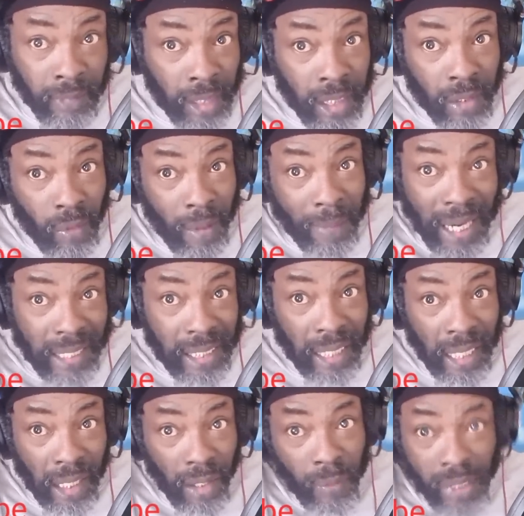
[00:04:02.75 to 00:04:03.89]
You see what I
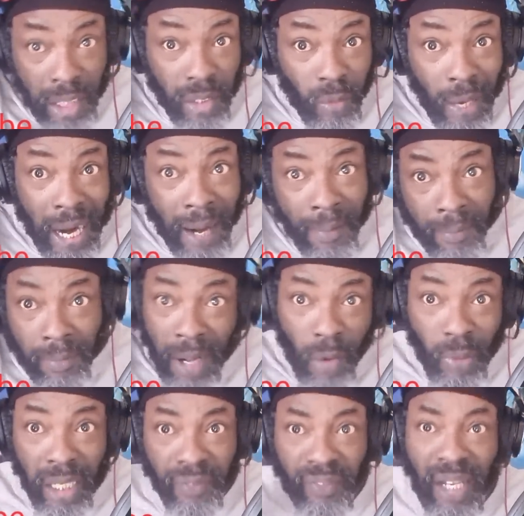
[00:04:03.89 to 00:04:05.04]
say? Which is what happened. I
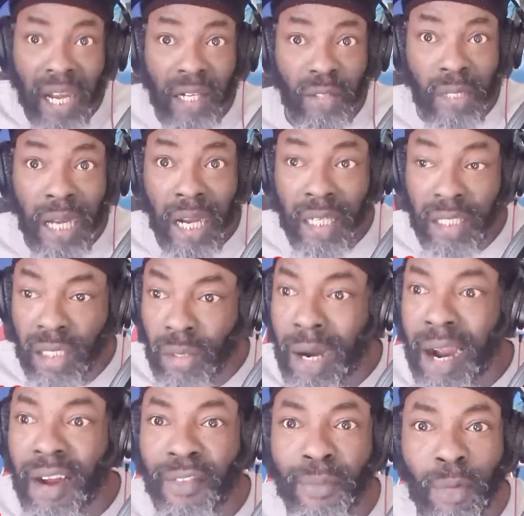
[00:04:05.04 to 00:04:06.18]
will give thanks. We don't show
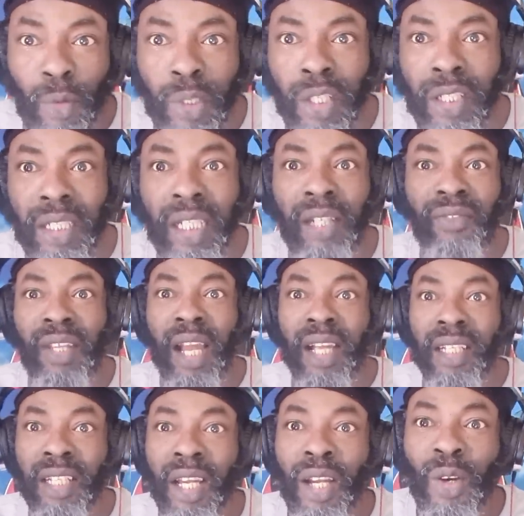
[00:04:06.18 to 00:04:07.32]
off, but we just give
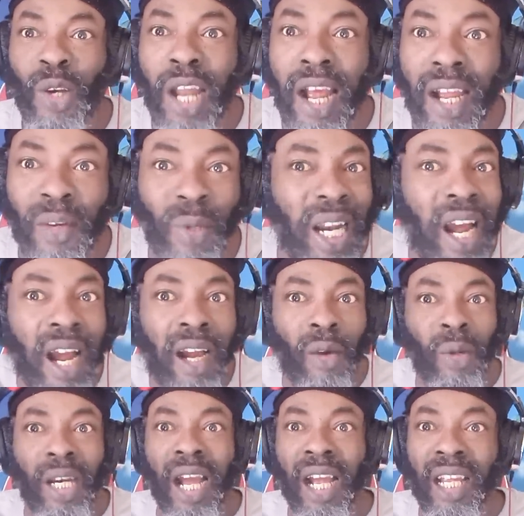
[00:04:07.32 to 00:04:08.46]
thanks. We
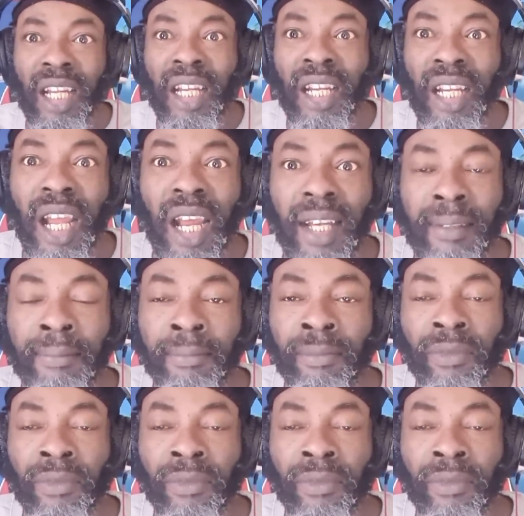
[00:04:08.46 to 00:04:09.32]
don't. Yeah.